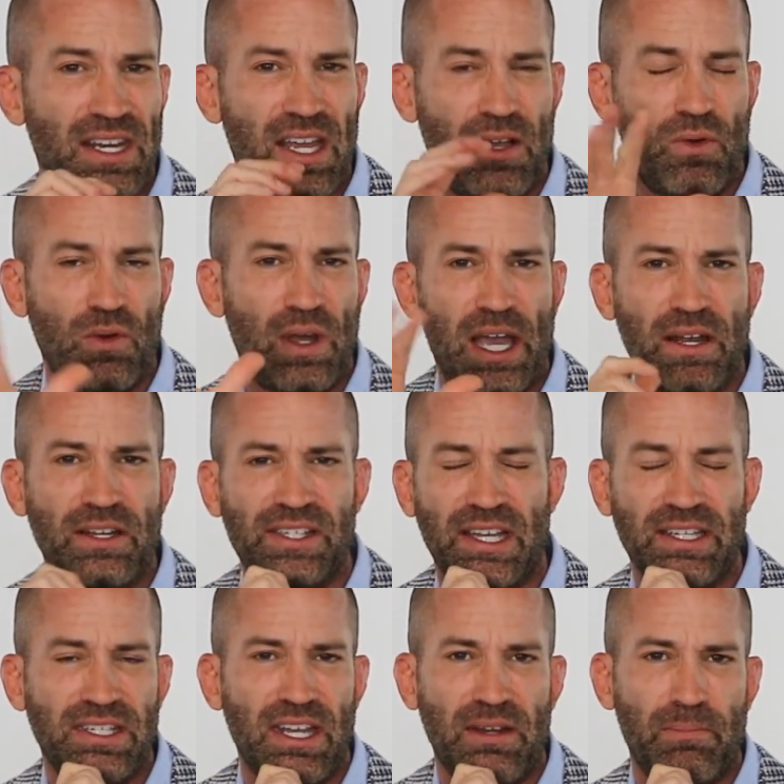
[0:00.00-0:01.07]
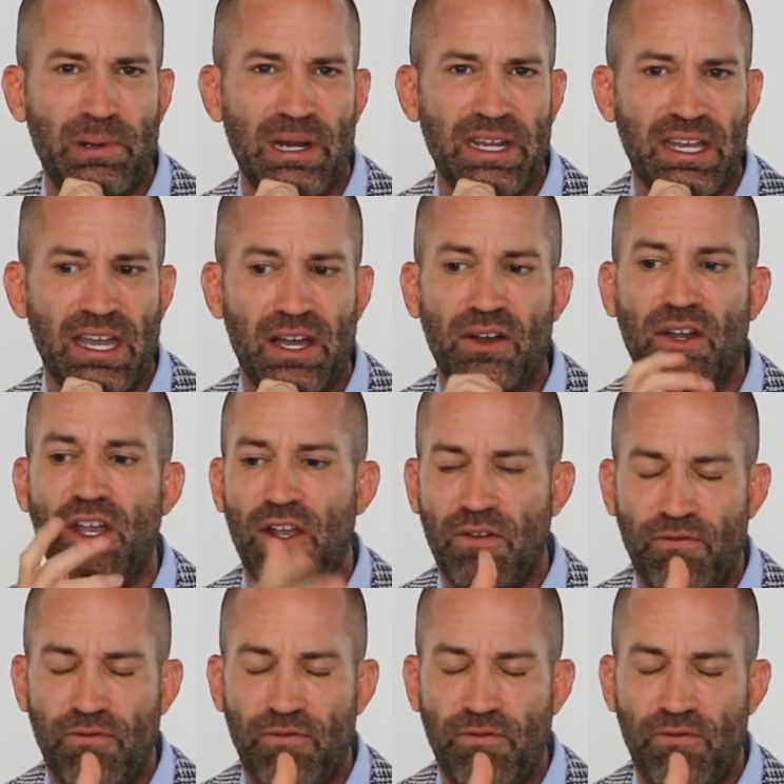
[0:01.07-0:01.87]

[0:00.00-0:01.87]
Now, how does that 10 break out?